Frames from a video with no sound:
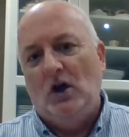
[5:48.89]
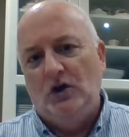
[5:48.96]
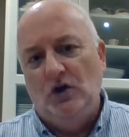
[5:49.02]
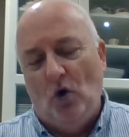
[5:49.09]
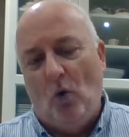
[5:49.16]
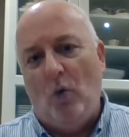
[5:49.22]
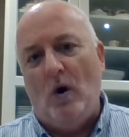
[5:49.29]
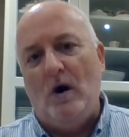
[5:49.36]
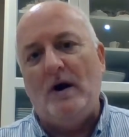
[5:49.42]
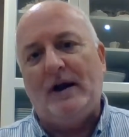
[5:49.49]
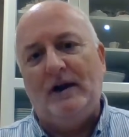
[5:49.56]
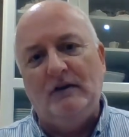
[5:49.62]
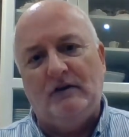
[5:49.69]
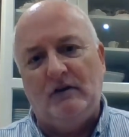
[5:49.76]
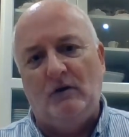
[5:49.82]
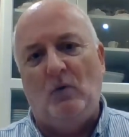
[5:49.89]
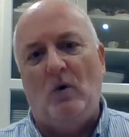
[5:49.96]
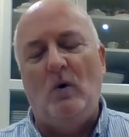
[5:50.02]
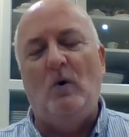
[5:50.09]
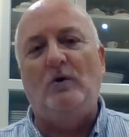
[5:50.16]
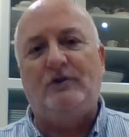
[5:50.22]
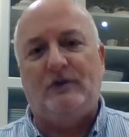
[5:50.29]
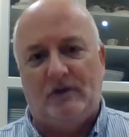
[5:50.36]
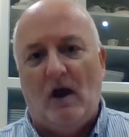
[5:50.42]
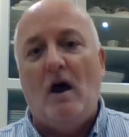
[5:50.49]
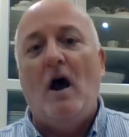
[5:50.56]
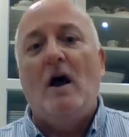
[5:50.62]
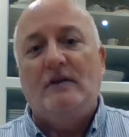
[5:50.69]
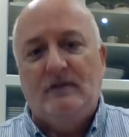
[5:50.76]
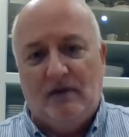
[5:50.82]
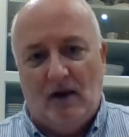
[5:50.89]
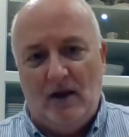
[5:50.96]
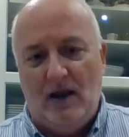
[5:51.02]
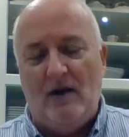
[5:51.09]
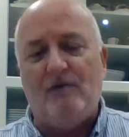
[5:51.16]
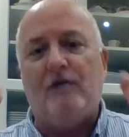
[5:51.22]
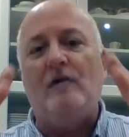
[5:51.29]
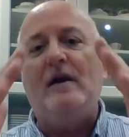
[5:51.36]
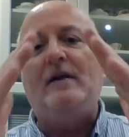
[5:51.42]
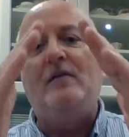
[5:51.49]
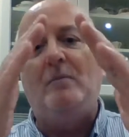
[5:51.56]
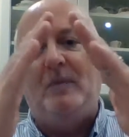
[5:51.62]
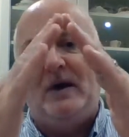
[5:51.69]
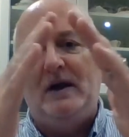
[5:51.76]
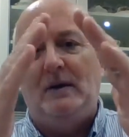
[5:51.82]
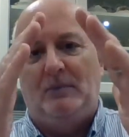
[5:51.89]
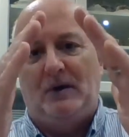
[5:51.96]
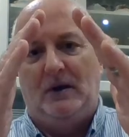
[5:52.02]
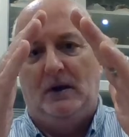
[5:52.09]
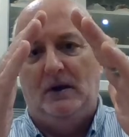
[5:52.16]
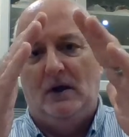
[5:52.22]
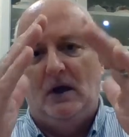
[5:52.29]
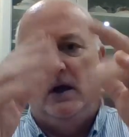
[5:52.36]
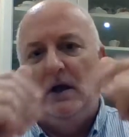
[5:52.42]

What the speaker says: You're working towards delivering the baby.